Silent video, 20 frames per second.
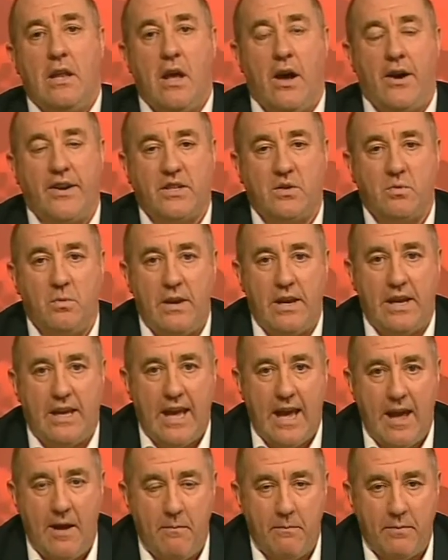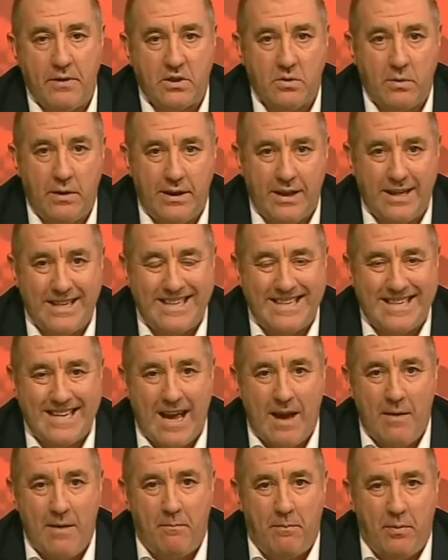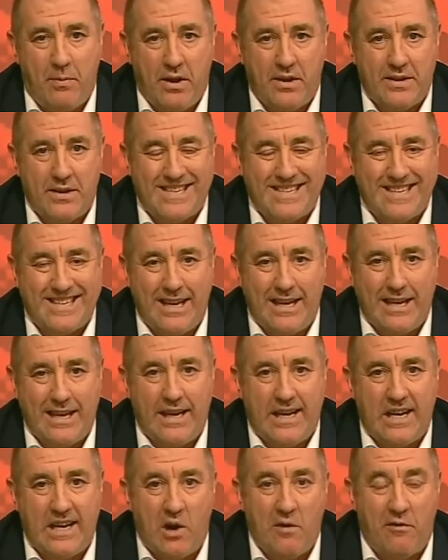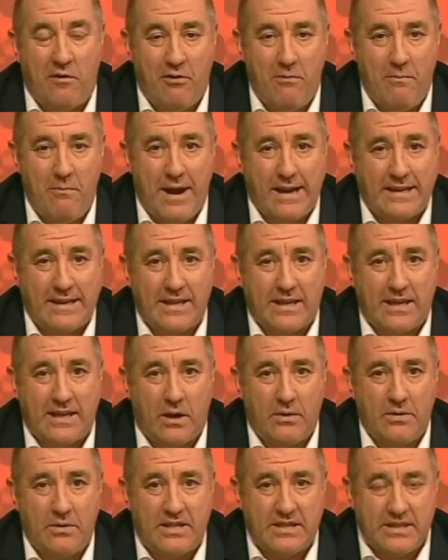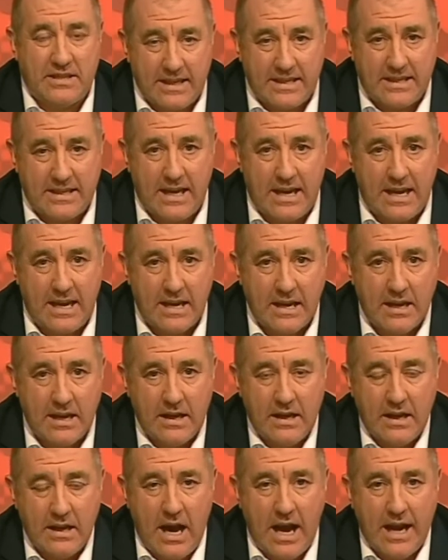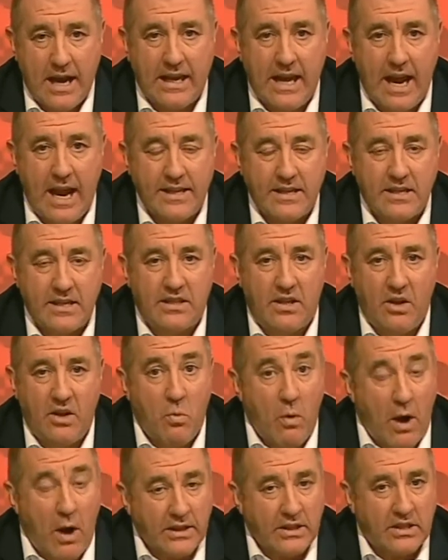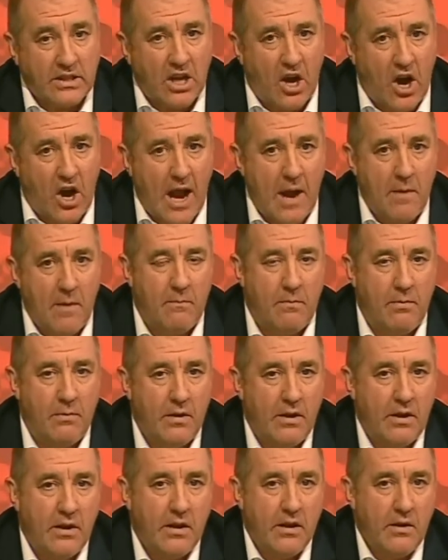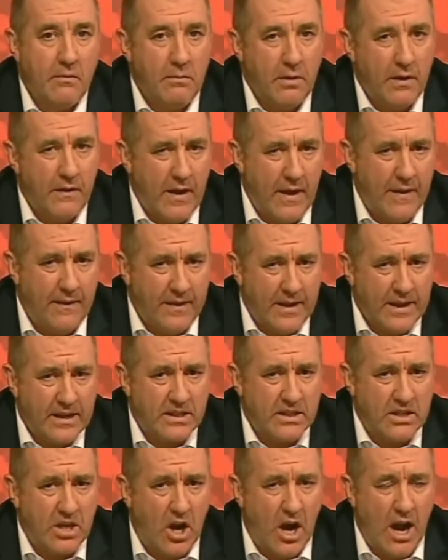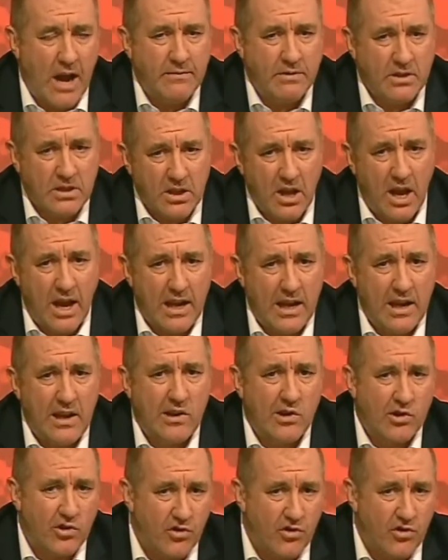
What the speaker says: last weekend between the champion Salido from Mexico City against the one-time, but at this time, slightly